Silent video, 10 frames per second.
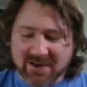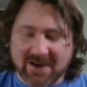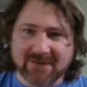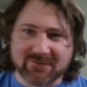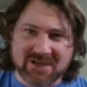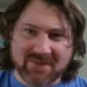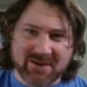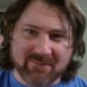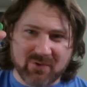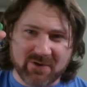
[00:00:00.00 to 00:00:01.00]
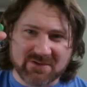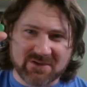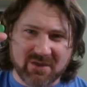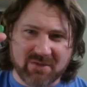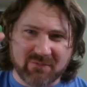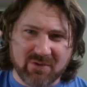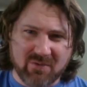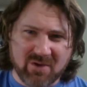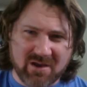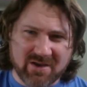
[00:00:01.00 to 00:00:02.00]
And every time you get poisoned, you
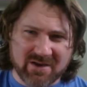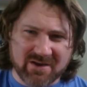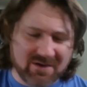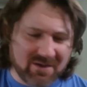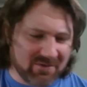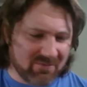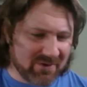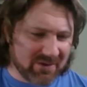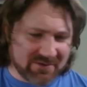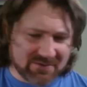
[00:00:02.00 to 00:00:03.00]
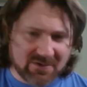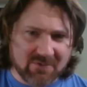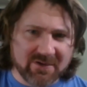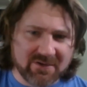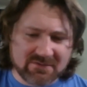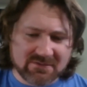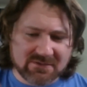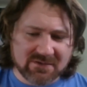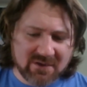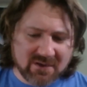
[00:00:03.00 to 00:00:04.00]
throw on another one of these
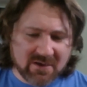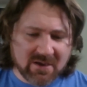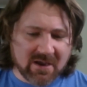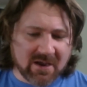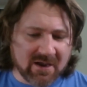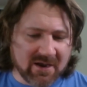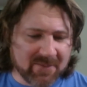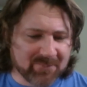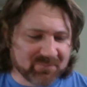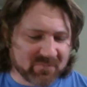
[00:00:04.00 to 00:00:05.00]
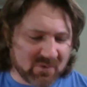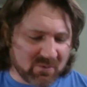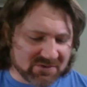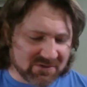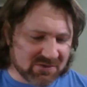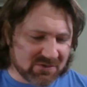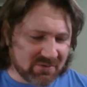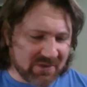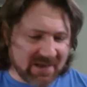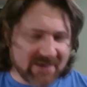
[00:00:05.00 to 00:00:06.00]
tokens. Once you
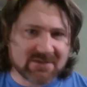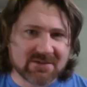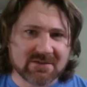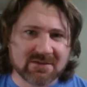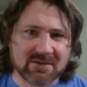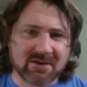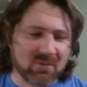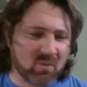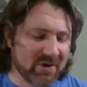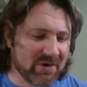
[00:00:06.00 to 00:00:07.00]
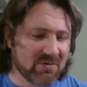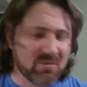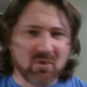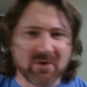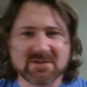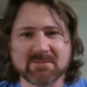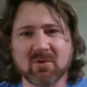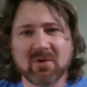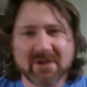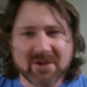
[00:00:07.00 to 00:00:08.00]
do that, when you do more
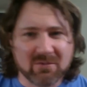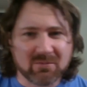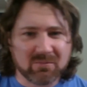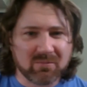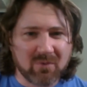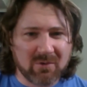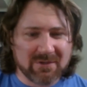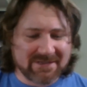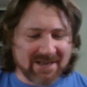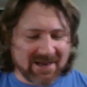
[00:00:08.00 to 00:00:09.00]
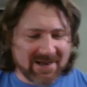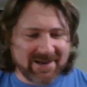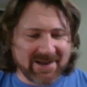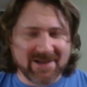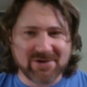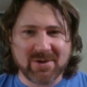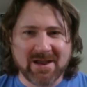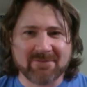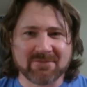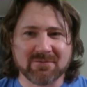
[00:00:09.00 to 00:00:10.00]
exploring, you'll roll a die, and you
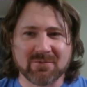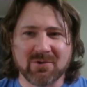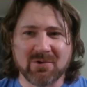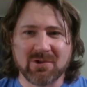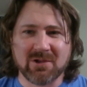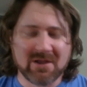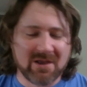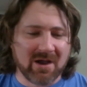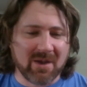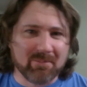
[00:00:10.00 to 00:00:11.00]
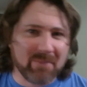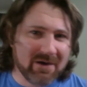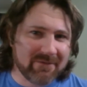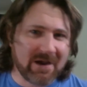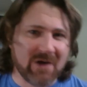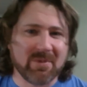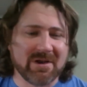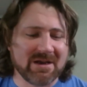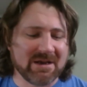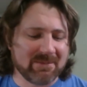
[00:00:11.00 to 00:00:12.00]
have to roll above how
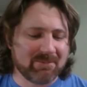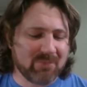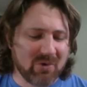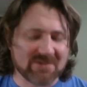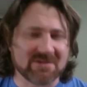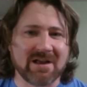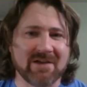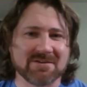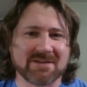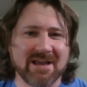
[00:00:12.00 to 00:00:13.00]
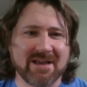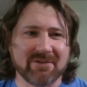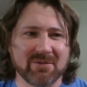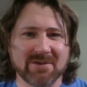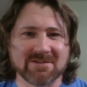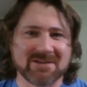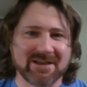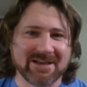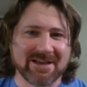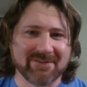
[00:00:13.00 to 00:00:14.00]
many poison counters you have, otherwise you
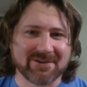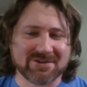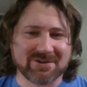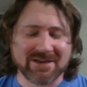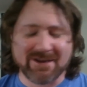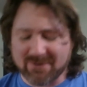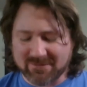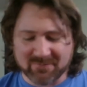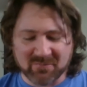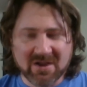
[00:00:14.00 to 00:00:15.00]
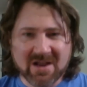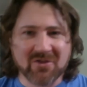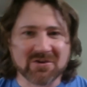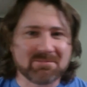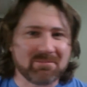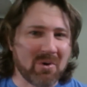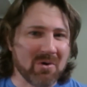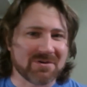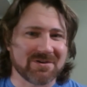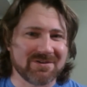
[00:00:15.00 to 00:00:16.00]
take damage and you can get rid of them. There's
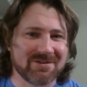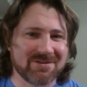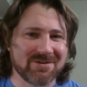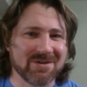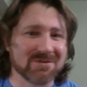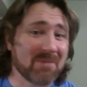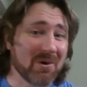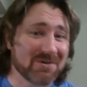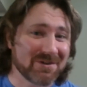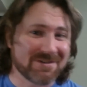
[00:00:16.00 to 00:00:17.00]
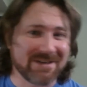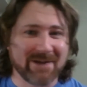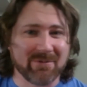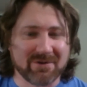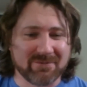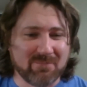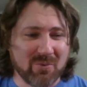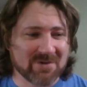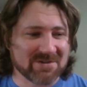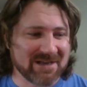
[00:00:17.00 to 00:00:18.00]
potions, you can use potions to get rid of
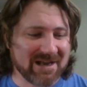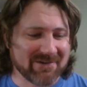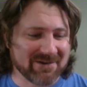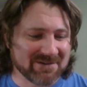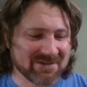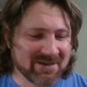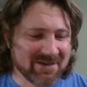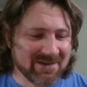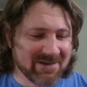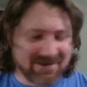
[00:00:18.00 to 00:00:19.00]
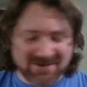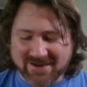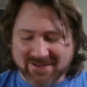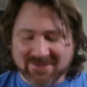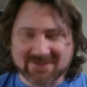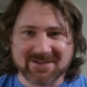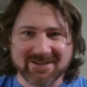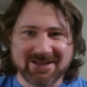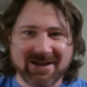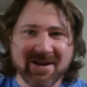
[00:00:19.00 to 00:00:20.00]
poison counters, and things
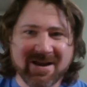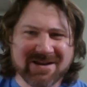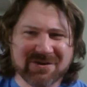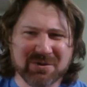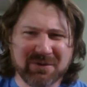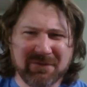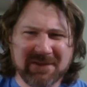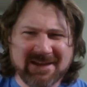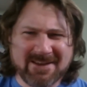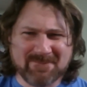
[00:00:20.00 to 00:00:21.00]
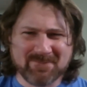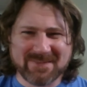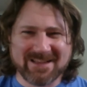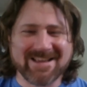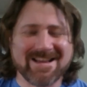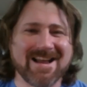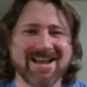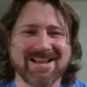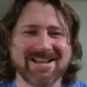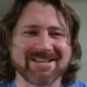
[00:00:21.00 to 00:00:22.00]
like that. Truthfully,
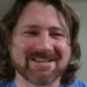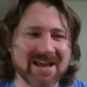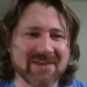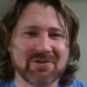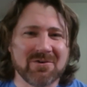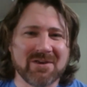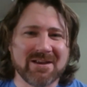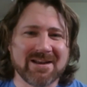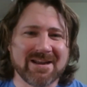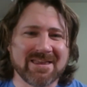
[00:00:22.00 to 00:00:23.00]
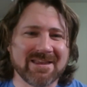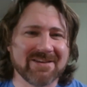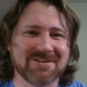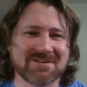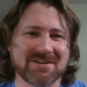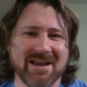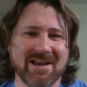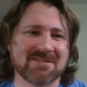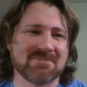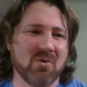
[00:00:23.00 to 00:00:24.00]
it's kind of annoying, and I think it just
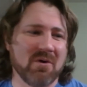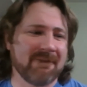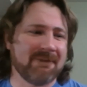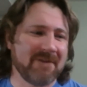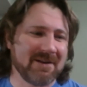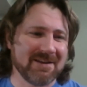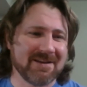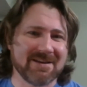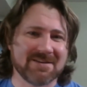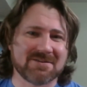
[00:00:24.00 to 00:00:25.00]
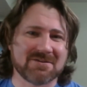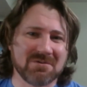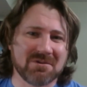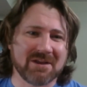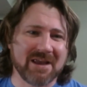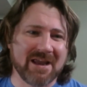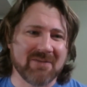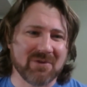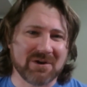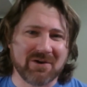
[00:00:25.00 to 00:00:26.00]
adds more fiddliness to the
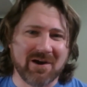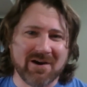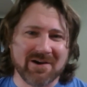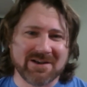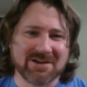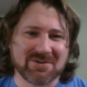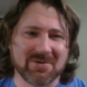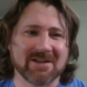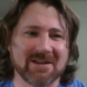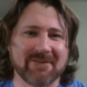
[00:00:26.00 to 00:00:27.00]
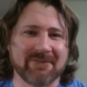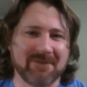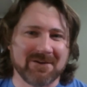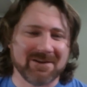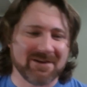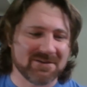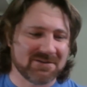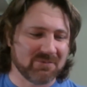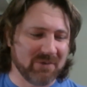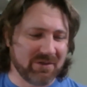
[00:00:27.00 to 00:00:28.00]
game when you're already doing a lot of
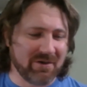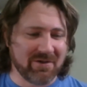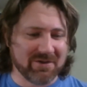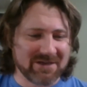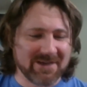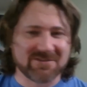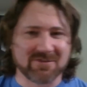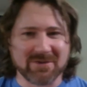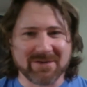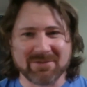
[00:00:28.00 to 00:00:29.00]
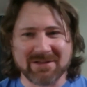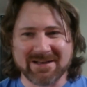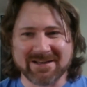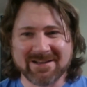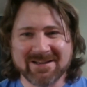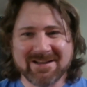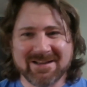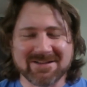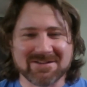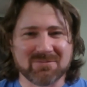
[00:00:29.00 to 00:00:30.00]
fiddliness with all the dice you're manipulating.
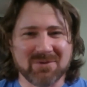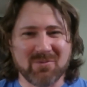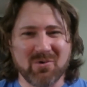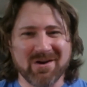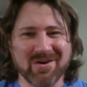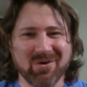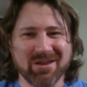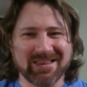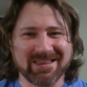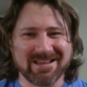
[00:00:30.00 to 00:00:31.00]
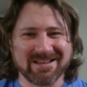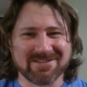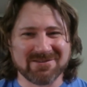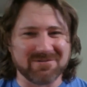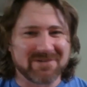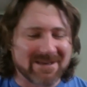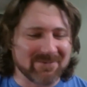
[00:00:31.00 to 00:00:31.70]
It's just one more annoying thing to keep